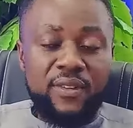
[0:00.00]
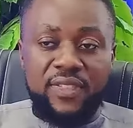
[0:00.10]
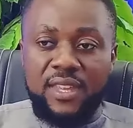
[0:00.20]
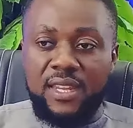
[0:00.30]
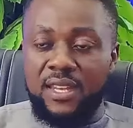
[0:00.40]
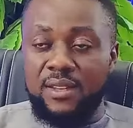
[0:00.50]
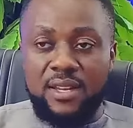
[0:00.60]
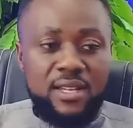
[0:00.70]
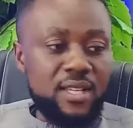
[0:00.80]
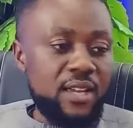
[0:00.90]
Everything
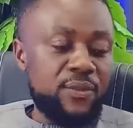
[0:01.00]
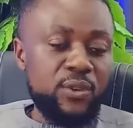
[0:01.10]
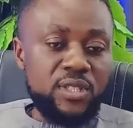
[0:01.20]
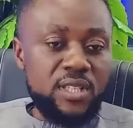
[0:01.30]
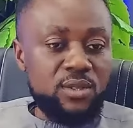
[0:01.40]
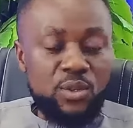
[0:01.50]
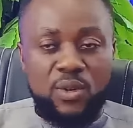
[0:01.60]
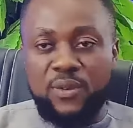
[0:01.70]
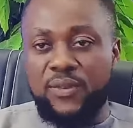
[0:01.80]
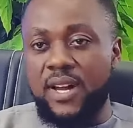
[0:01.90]
in, their efforts in to
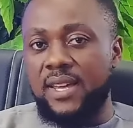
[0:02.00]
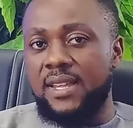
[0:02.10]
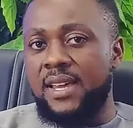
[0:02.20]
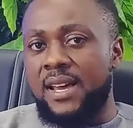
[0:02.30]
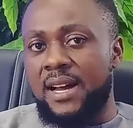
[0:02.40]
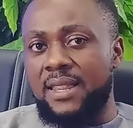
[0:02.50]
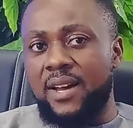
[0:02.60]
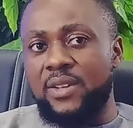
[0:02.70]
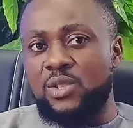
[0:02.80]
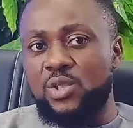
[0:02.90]
qualify, and
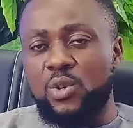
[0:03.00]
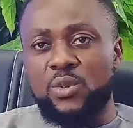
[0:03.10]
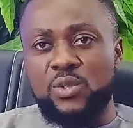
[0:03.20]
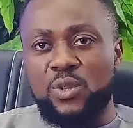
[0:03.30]
now it shows.